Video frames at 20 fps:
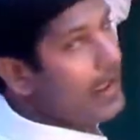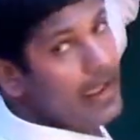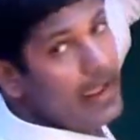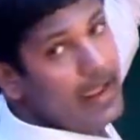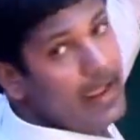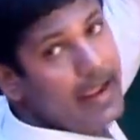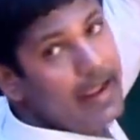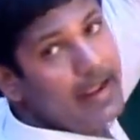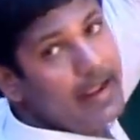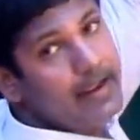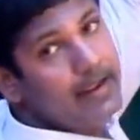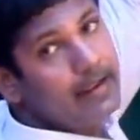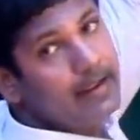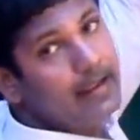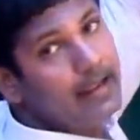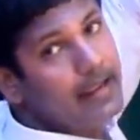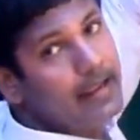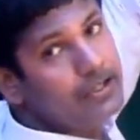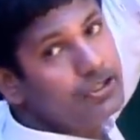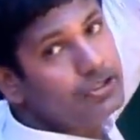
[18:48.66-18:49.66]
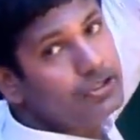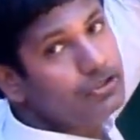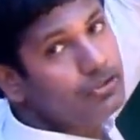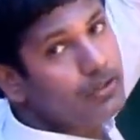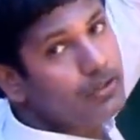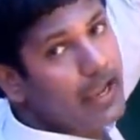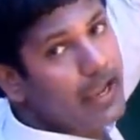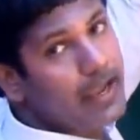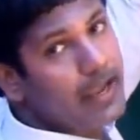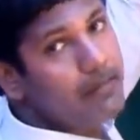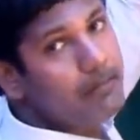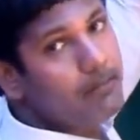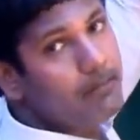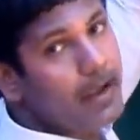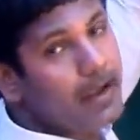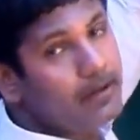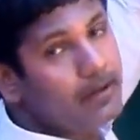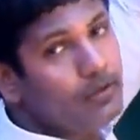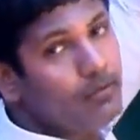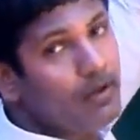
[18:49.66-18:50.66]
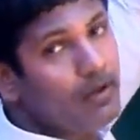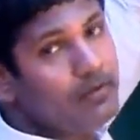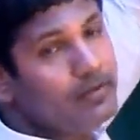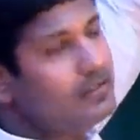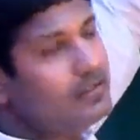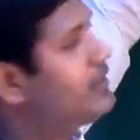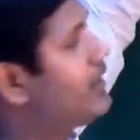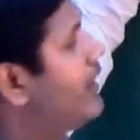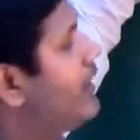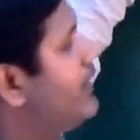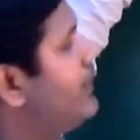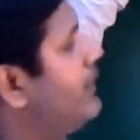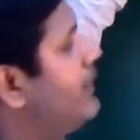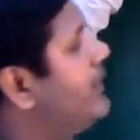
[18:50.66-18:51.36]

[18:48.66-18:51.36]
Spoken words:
A back to where we started